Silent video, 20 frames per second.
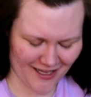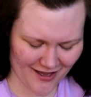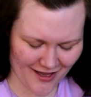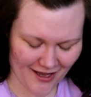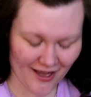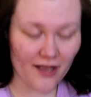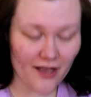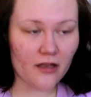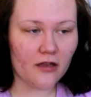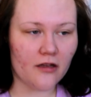
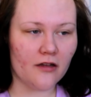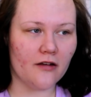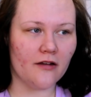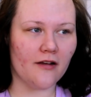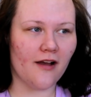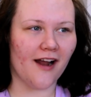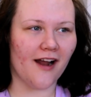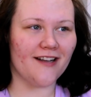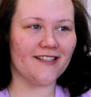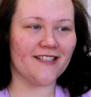
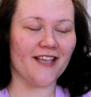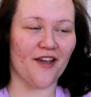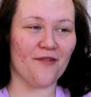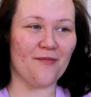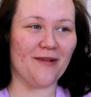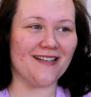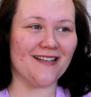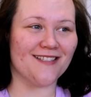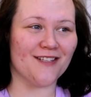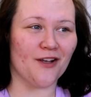I just gave
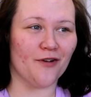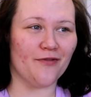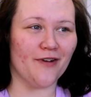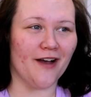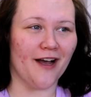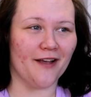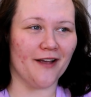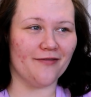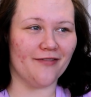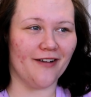myself a
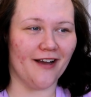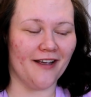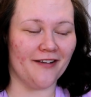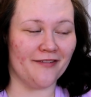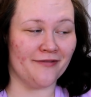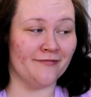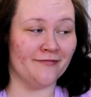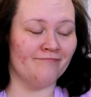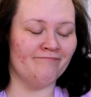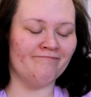high five.